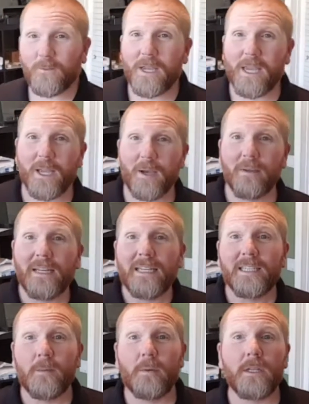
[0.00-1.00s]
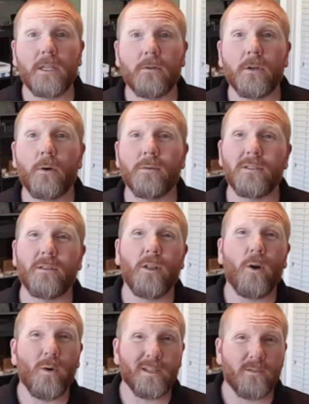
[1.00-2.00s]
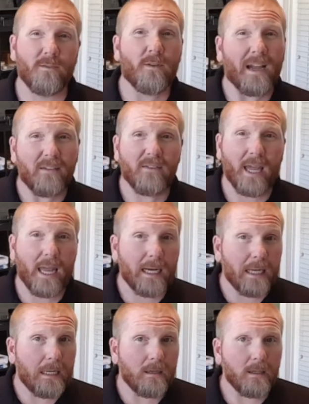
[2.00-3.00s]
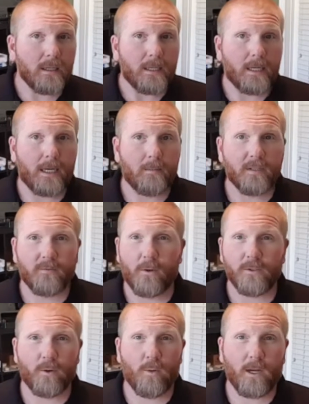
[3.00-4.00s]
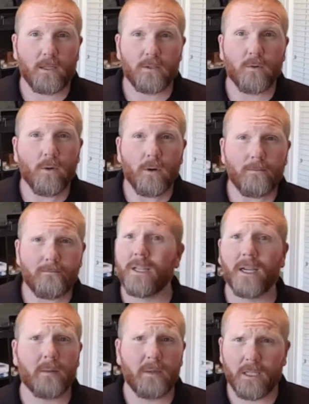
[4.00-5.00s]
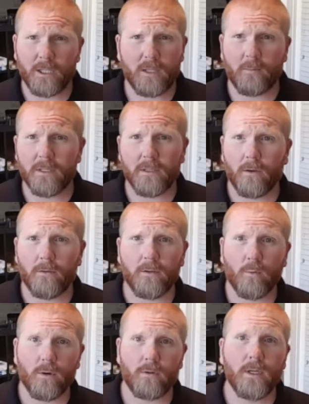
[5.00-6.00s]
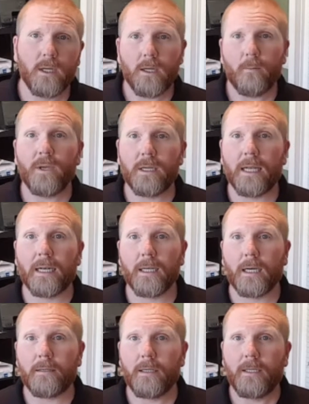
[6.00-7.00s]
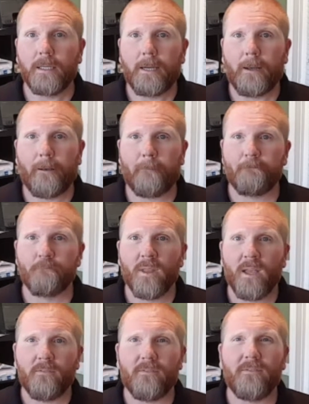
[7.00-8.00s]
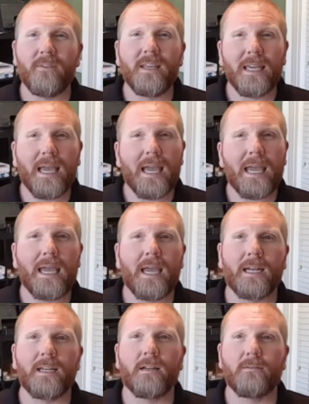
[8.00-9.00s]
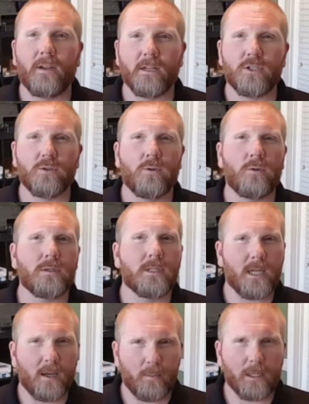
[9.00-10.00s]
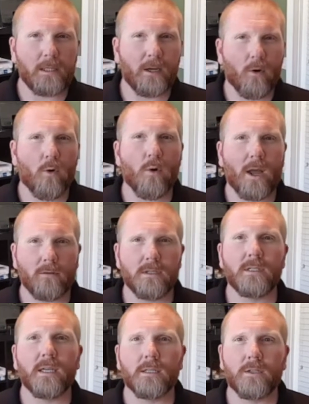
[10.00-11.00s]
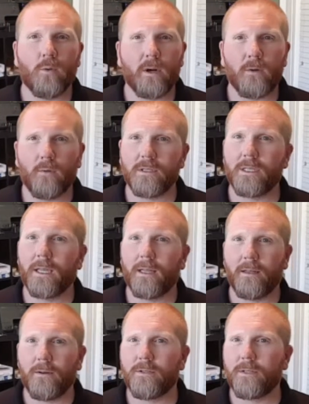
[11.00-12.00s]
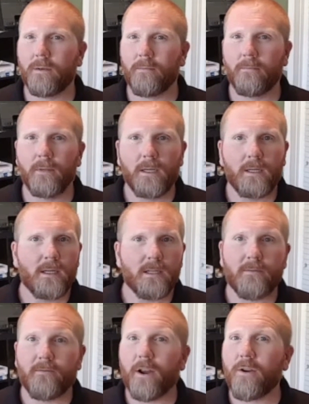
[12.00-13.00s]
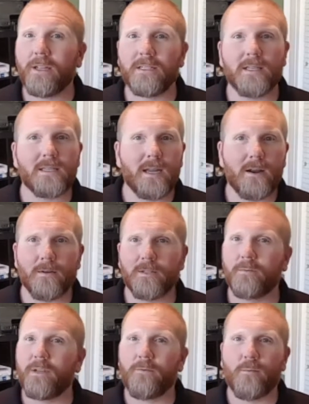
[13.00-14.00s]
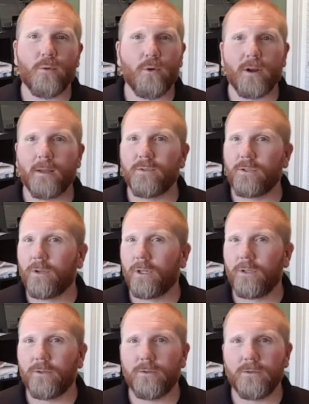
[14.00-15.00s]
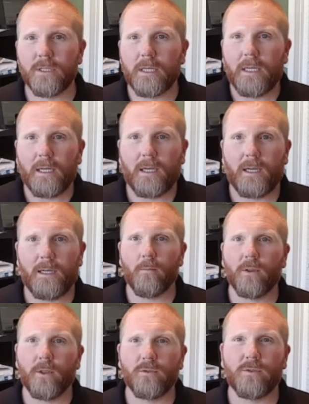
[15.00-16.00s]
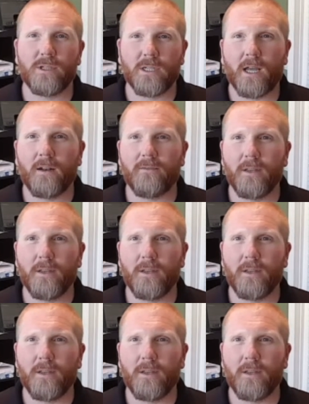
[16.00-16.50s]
waking up. Typically you can go as low as 580 as far as a credit score. It's not going to be the cheapest loan in the world, but you can get it done. VA and conventional typically are around 620. Once again, there's some variances there, some different programs you can use, but those are just kind of